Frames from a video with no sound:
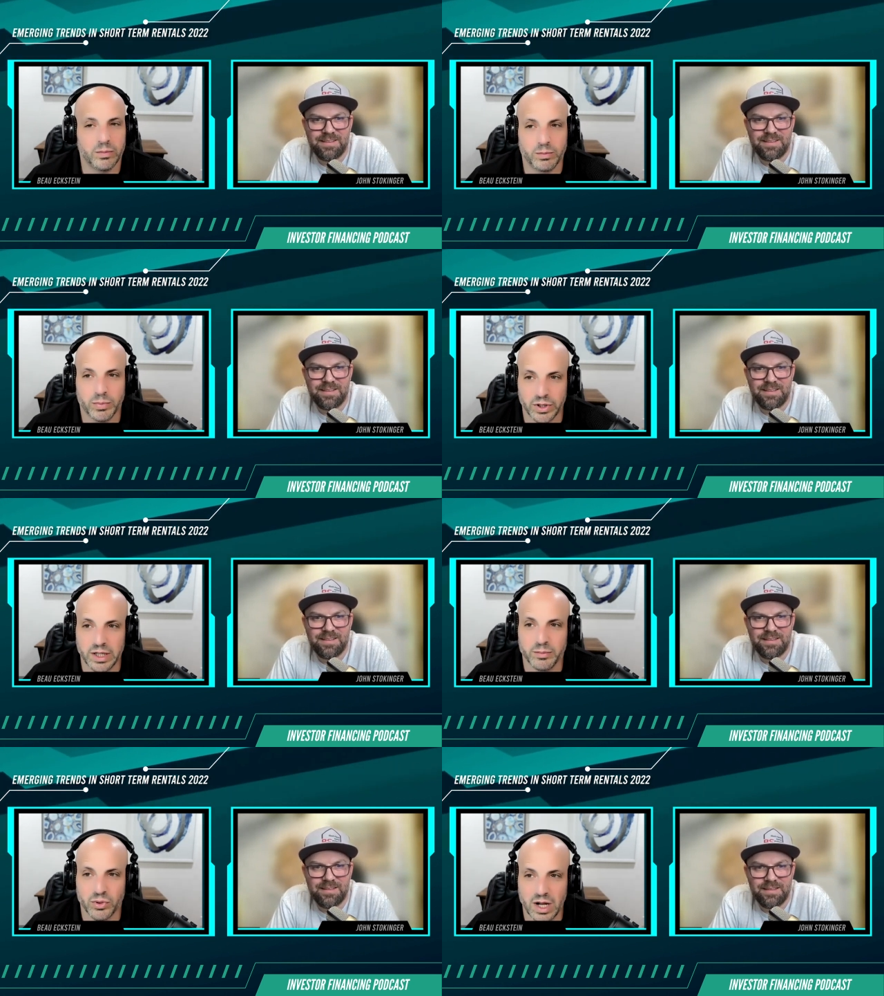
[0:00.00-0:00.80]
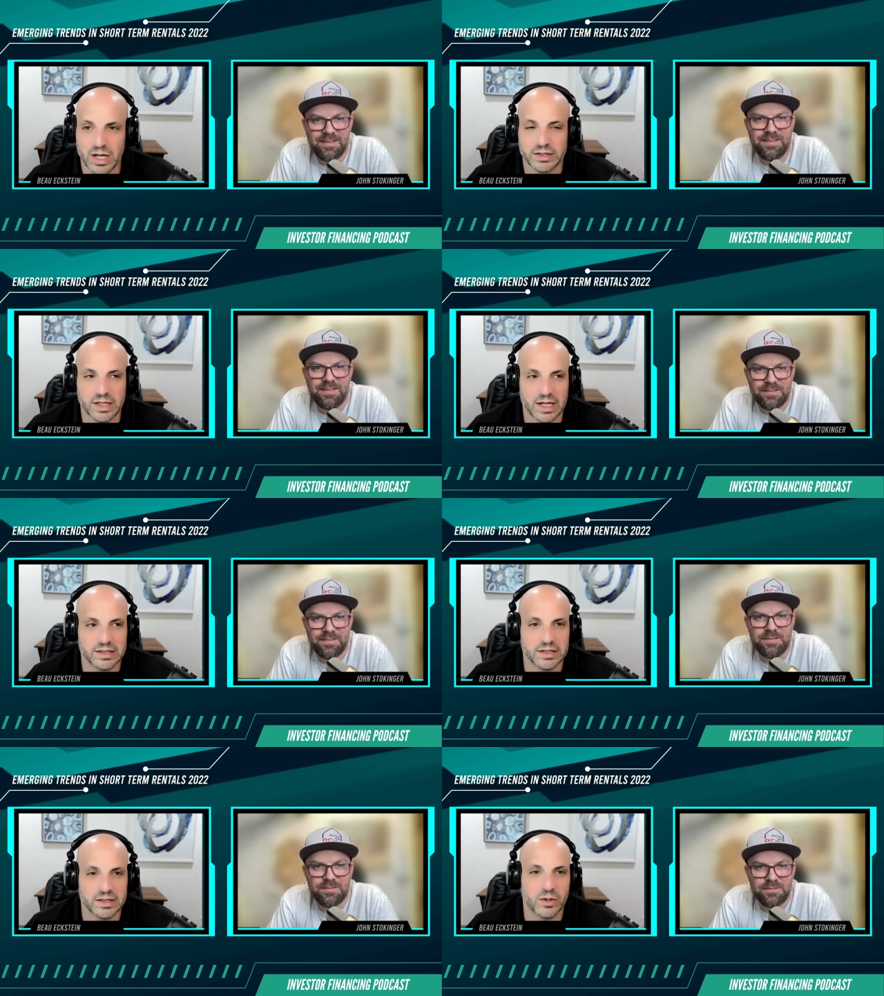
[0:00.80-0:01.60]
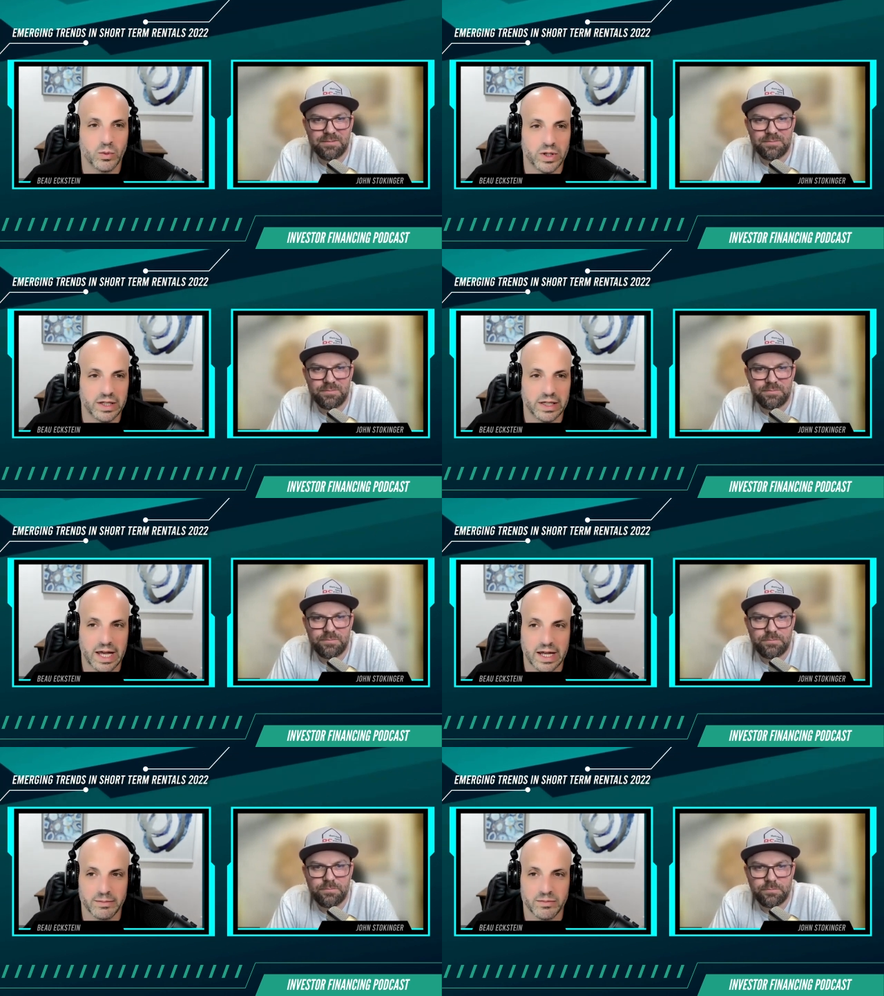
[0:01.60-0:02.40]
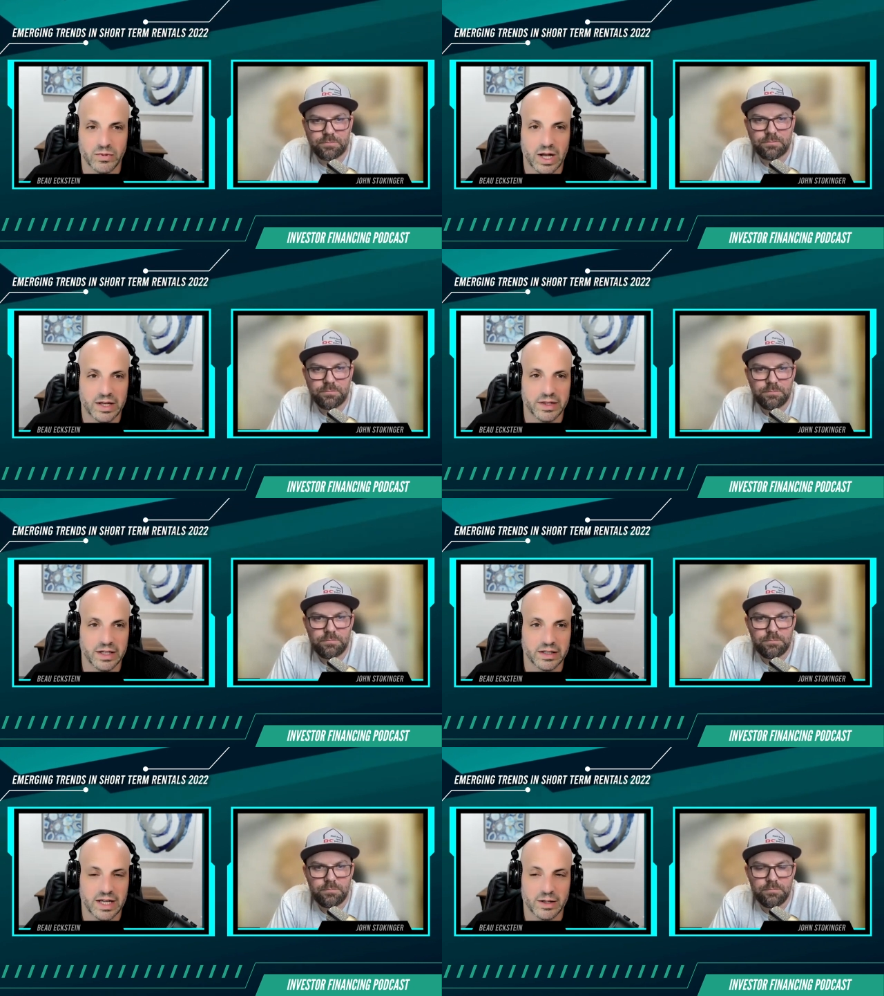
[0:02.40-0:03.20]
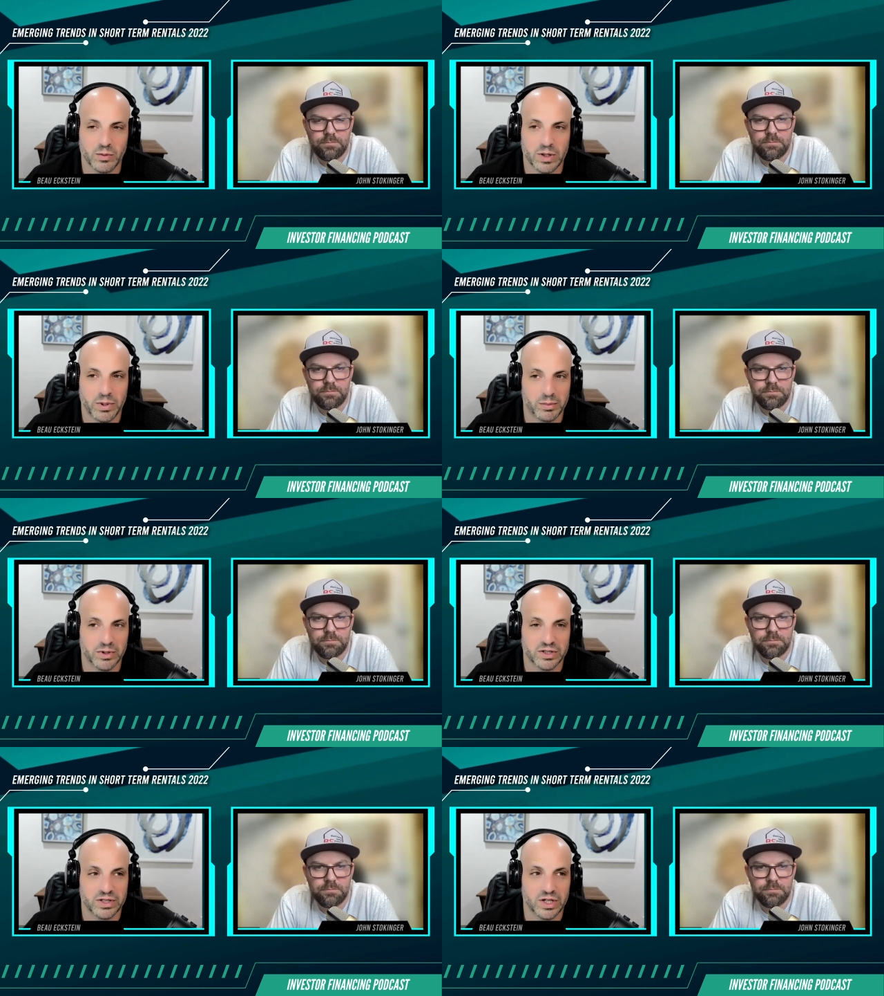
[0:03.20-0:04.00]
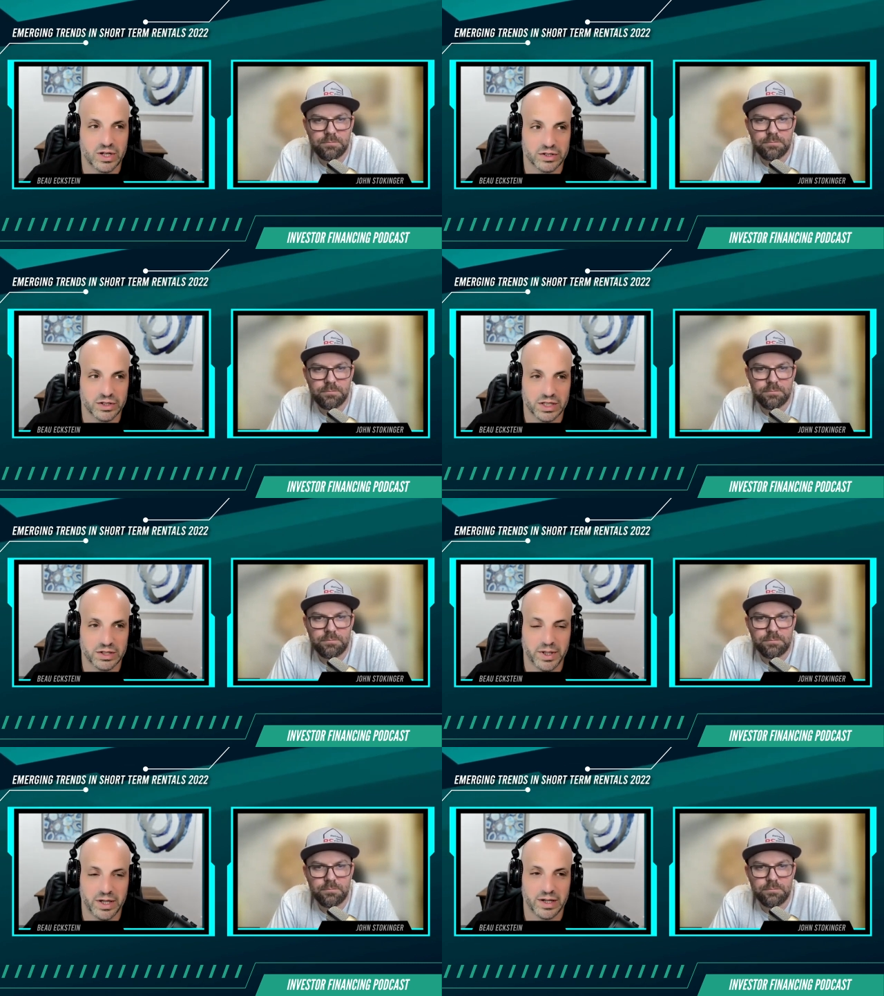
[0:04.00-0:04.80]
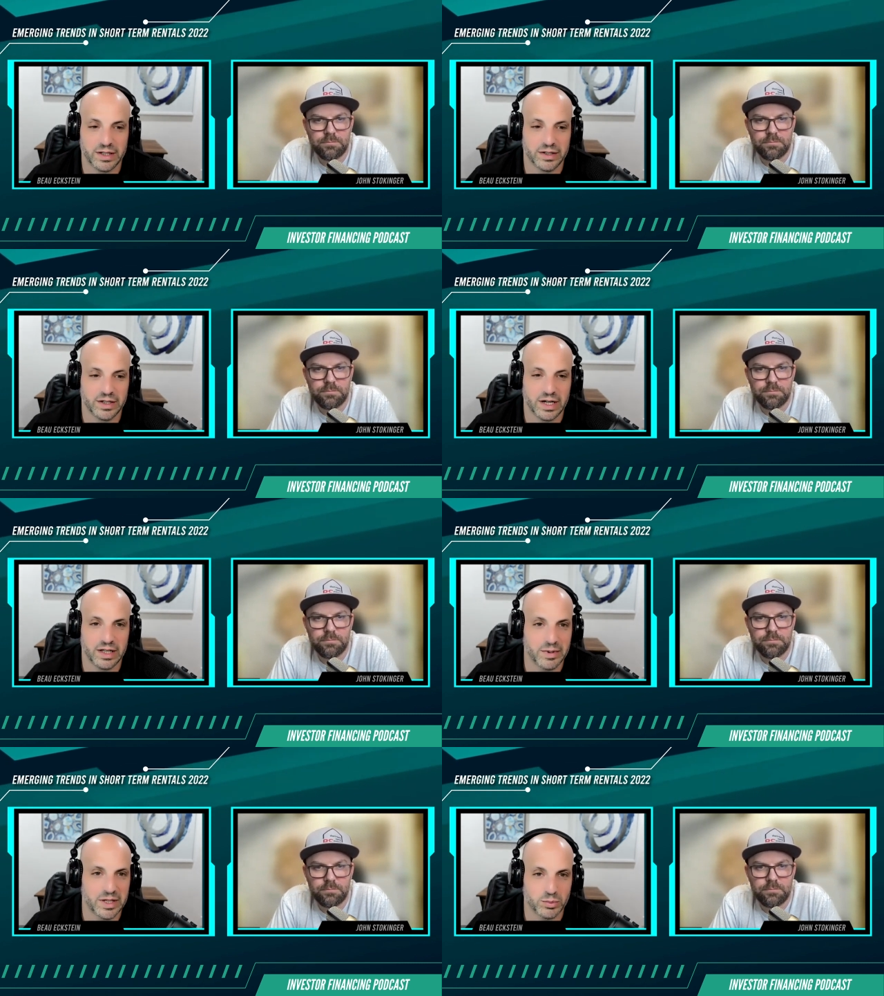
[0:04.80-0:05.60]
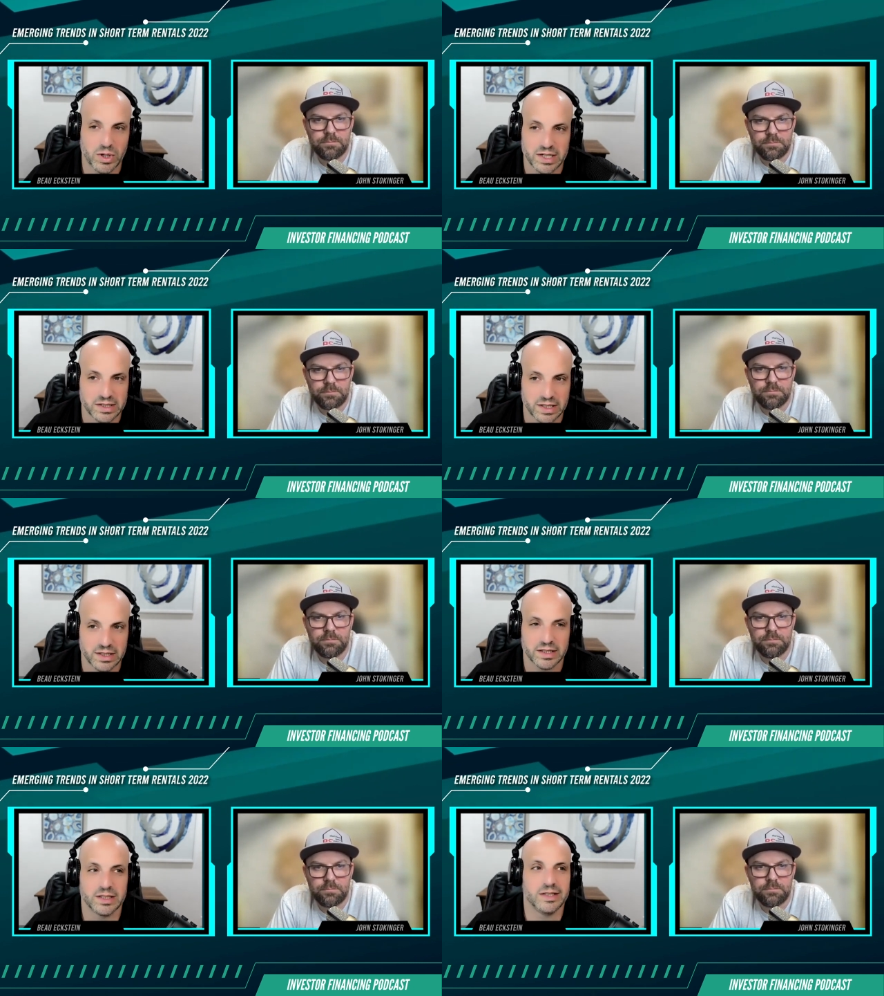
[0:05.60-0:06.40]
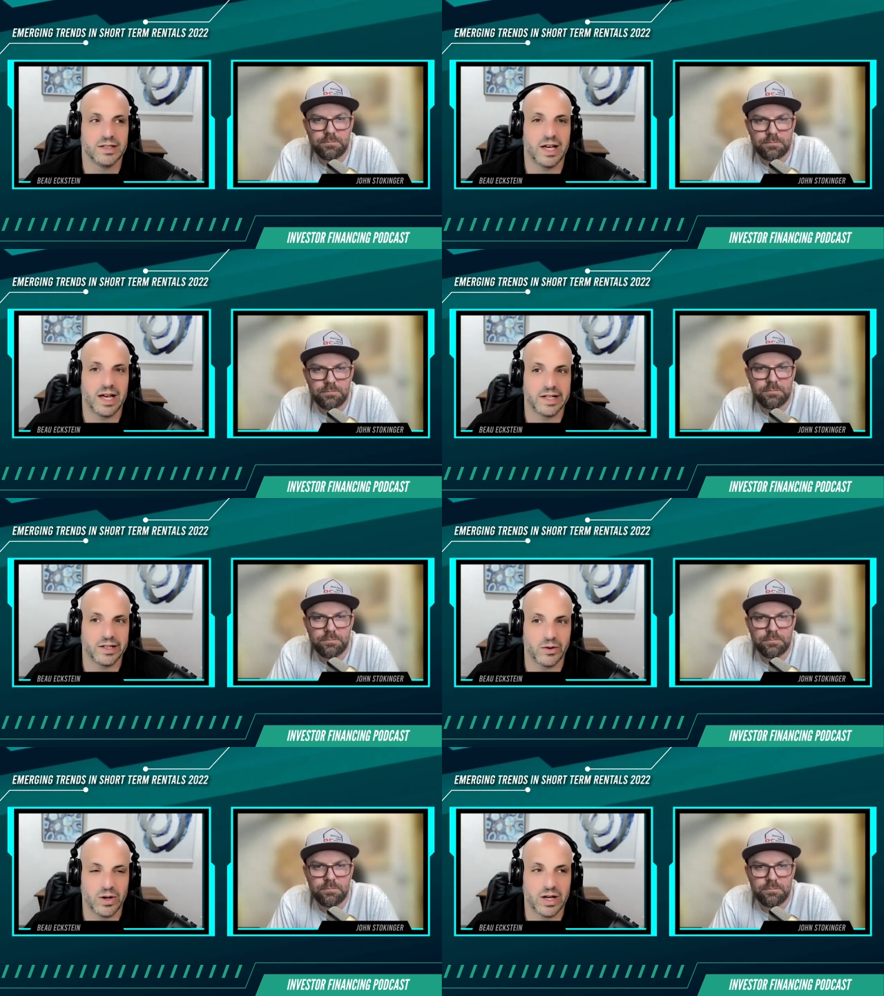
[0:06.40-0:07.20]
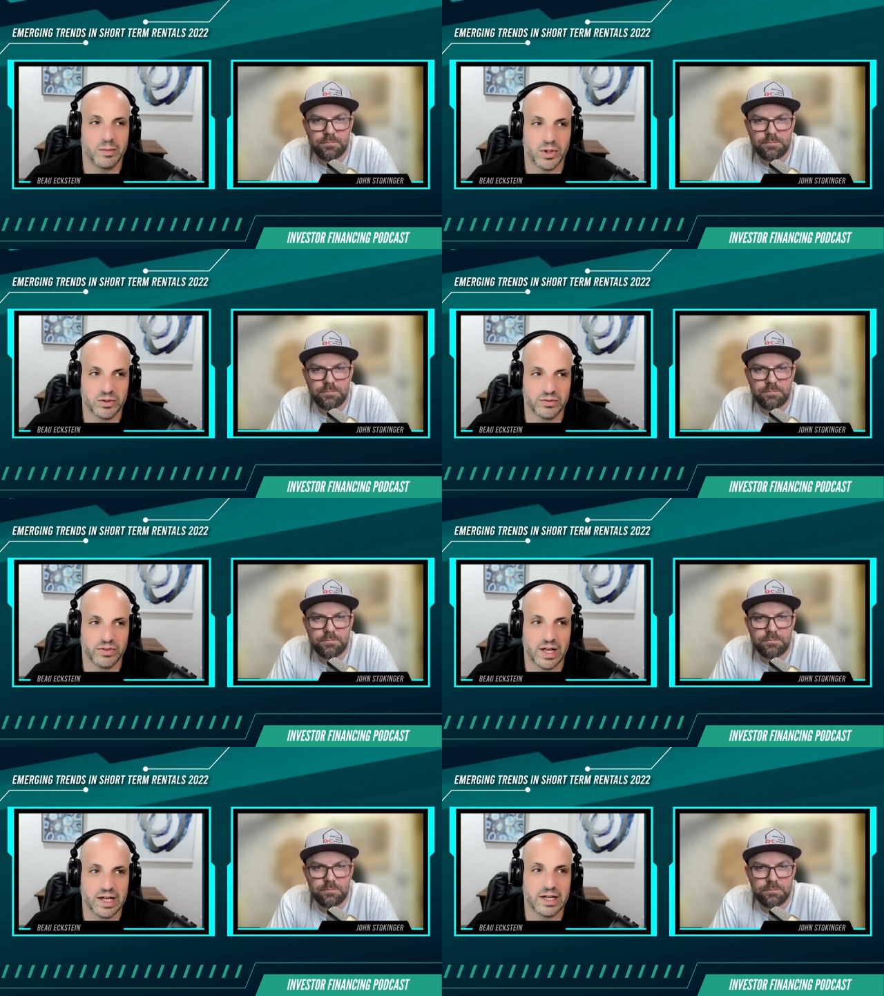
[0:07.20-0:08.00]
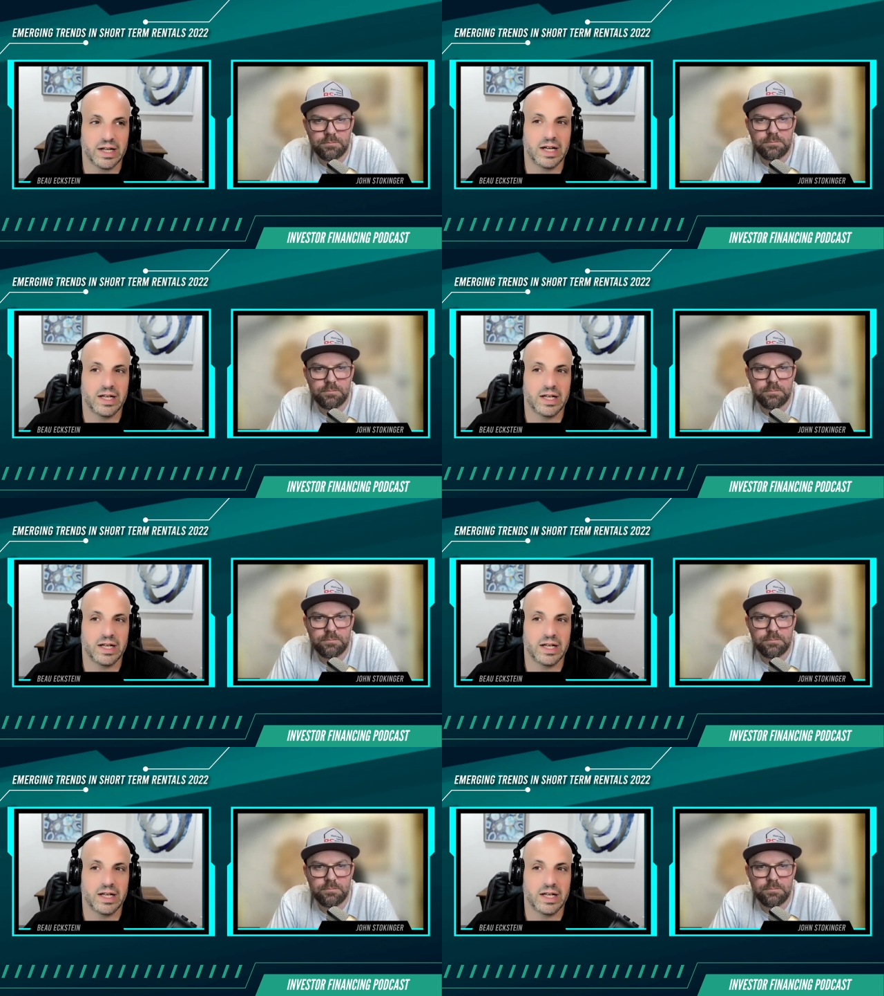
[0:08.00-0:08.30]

Speaker 1: booking process is going to win the game. I think like where people just know it's transparent, you're getting the best pricing I could go on and book the flight.